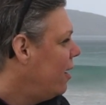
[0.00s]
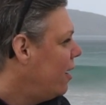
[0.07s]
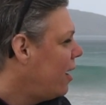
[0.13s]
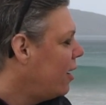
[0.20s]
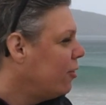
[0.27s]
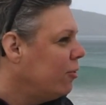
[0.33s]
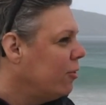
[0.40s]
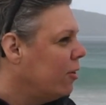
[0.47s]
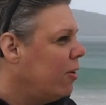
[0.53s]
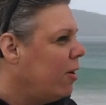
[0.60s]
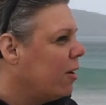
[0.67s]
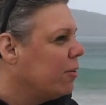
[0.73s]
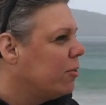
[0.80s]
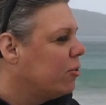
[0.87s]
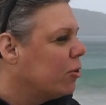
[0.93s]
I don't know,
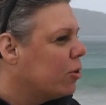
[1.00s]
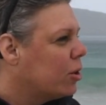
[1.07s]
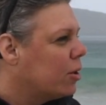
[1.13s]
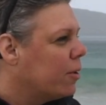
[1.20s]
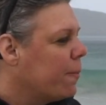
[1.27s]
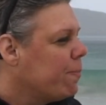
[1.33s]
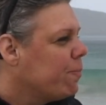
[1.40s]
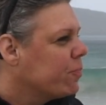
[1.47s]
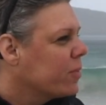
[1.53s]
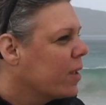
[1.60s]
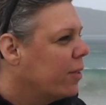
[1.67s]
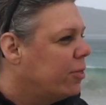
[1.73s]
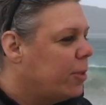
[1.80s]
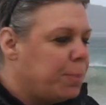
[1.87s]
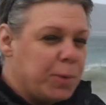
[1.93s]
it's just,
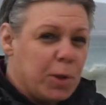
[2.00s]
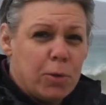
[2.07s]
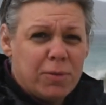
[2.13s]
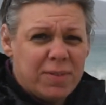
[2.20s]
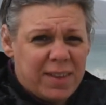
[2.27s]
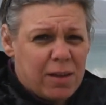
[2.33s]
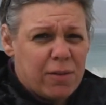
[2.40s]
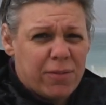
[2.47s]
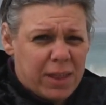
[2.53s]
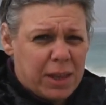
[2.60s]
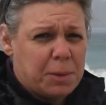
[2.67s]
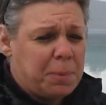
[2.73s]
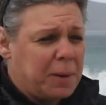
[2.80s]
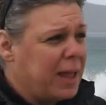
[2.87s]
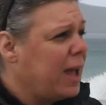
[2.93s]
the beauty of this
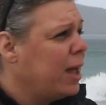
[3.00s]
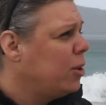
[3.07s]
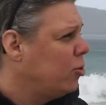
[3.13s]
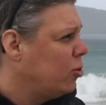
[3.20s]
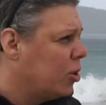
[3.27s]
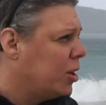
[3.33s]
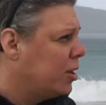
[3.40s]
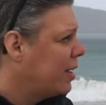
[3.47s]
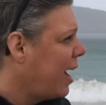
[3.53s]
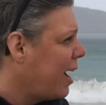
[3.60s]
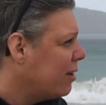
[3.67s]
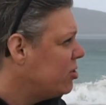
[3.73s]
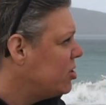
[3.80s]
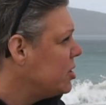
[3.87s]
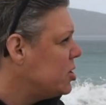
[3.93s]
place just
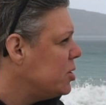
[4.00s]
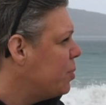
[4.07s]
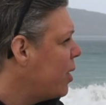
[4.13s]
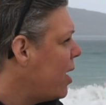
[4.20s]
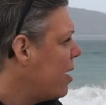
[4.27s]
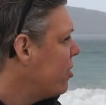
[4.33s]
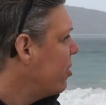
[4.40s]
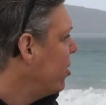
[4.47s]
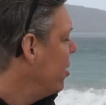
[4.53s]
catches your breath.